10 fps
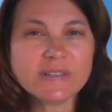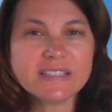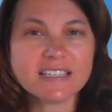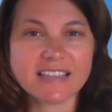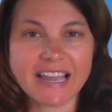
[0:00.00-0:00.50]

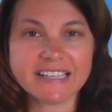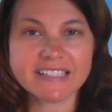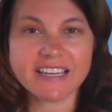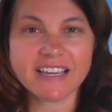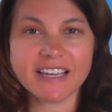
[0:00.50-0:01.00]
was the
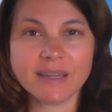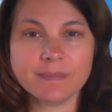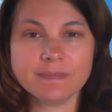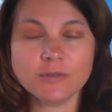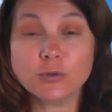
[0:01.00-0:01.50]
last
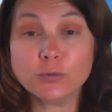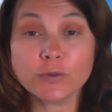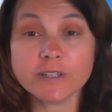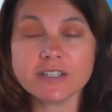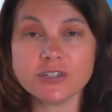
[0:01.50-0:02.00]
time you
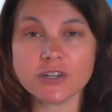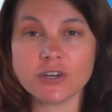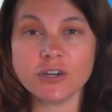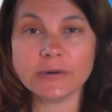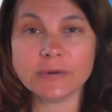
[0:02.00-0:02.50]
really took
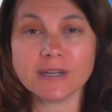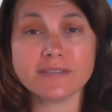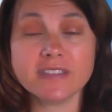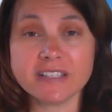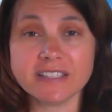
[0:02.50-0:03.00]
note
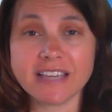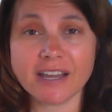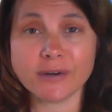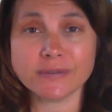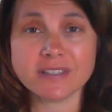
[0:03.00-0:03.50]
of the
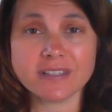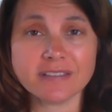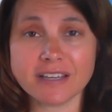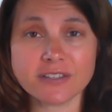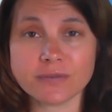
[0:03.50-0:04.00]
sounds
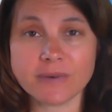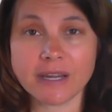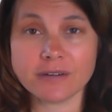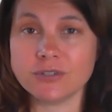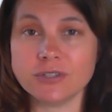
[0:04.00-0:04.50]
that
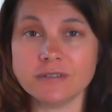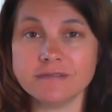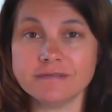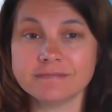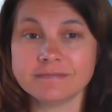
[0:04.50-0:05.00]
surround you?
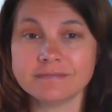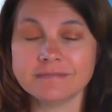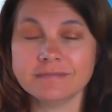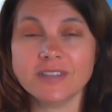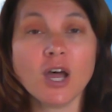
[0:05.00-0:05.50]

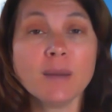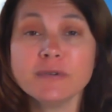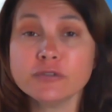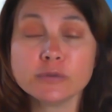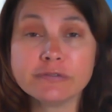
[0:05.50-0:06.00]
The hum
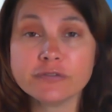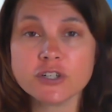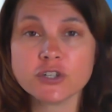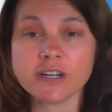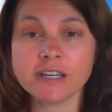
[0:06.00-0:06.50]
of a
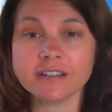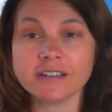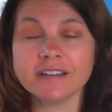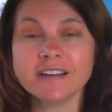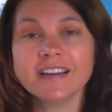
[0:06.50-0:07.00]

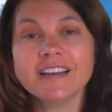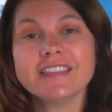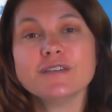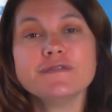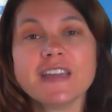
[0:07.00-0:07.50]
refrigerator,
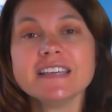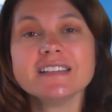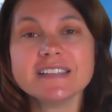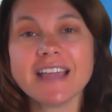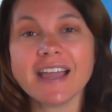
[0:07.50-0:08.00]
the
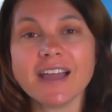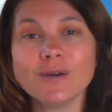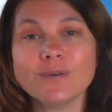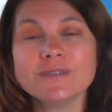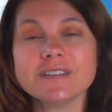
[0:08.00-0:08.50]
faint
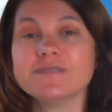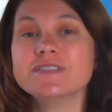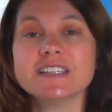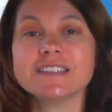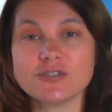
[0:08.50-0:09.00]
sounds of
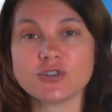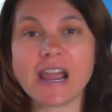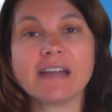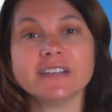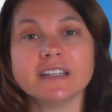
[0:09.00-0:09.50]
distant
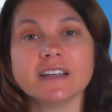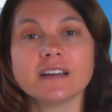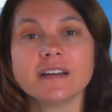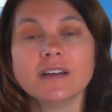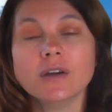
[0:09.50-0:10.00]
traffic,
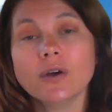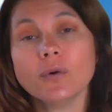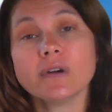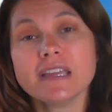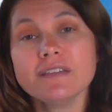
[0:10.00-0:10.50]

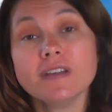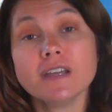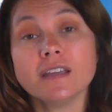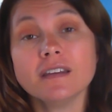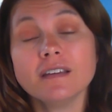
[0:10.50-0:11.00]
or
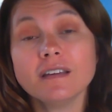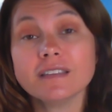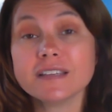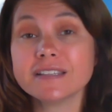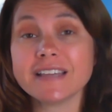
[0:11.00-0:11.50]
even
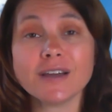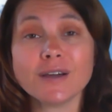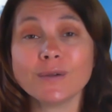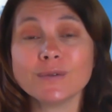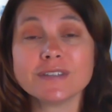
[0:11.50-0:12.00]
the
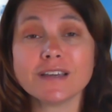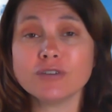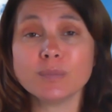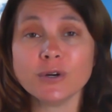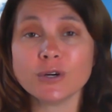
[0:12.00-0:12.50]
sounds of a
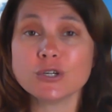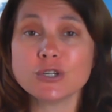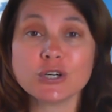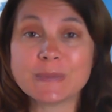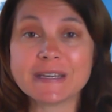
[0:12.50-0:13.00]
bird
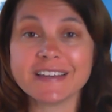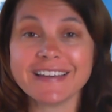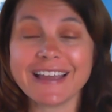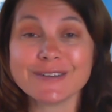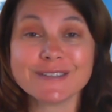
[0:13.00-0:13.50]
chirping
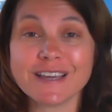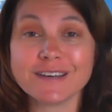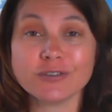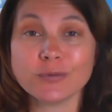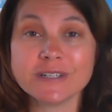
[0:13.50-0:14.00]
outside
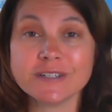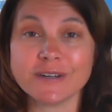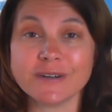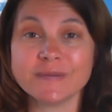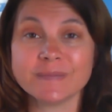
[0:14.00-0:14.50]
of your window.